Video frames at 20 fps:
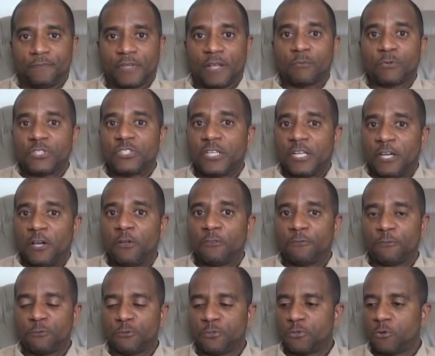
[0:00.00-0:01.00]

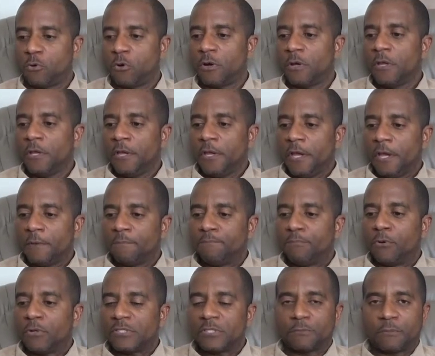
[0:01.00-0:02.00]
And
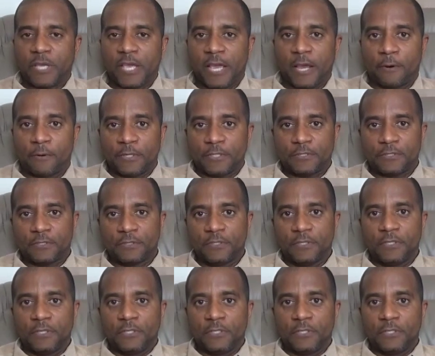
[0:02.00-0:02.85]
bought some carrots.